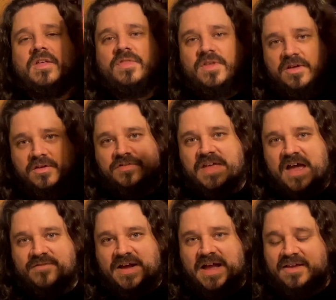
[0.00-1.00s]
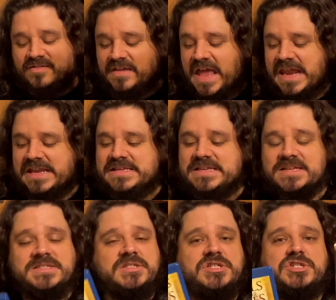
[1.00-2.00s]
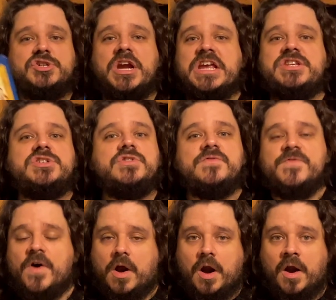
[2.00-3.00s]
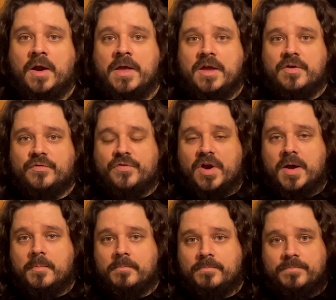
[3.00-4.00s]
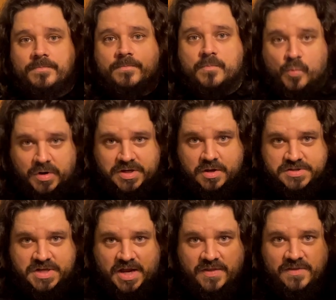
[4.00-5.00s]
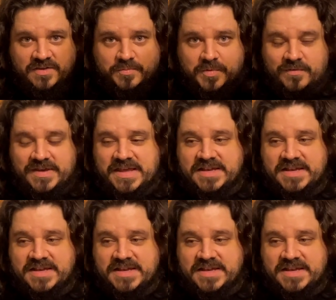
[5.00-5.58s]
The Hills Have Eyes, and it doesn't stray too far from what goes on in this movie.